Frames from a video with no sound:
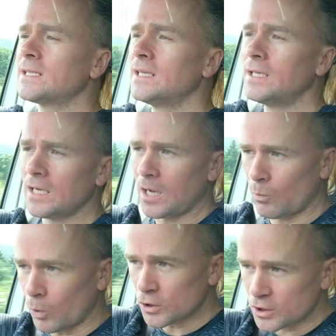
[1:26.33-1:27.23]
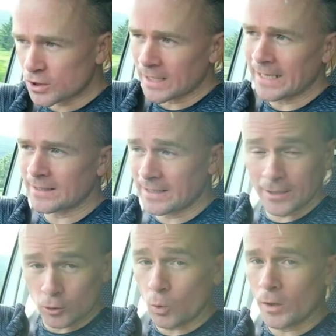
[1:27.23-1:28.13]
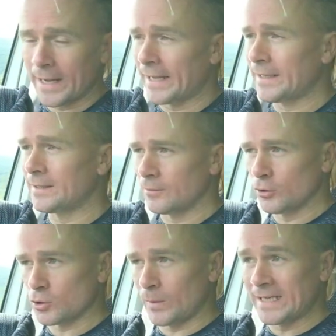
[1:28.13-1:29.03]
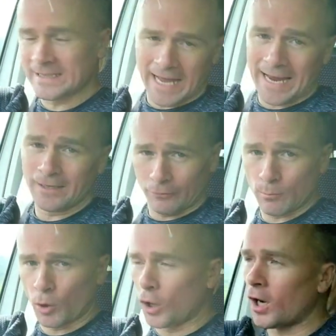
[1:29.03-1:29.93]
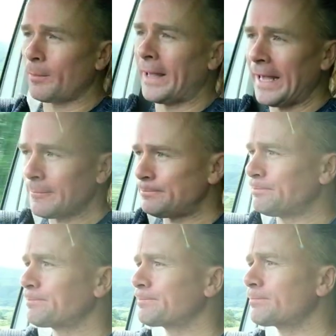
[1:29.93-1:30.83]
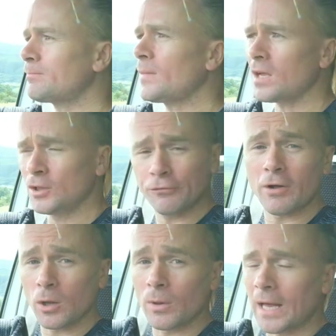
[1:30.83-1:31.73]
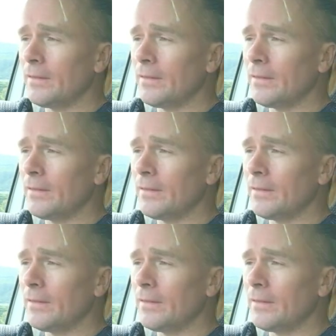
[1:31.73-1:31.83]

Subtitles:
and once you get near Torhead, there's a wee sign for Murlough Bay, and you follow that.